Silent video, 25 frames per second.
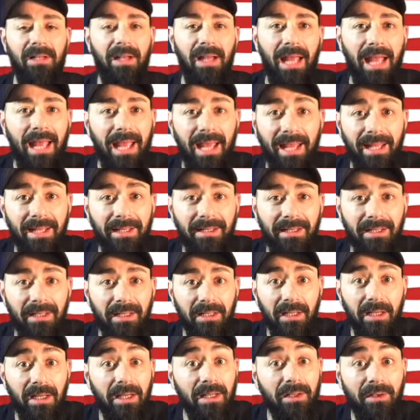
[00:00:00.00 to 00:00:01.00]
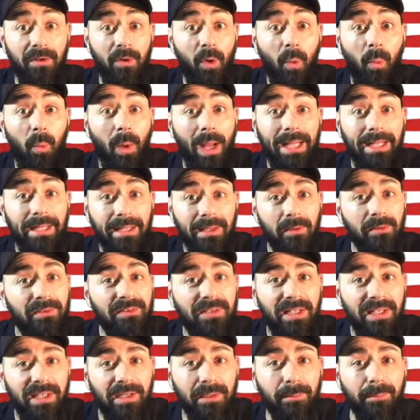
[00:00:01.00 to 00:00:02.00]
And no white guilt
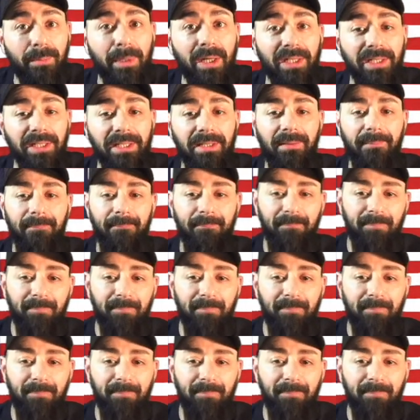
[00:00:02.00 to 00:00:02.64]
here, buddy.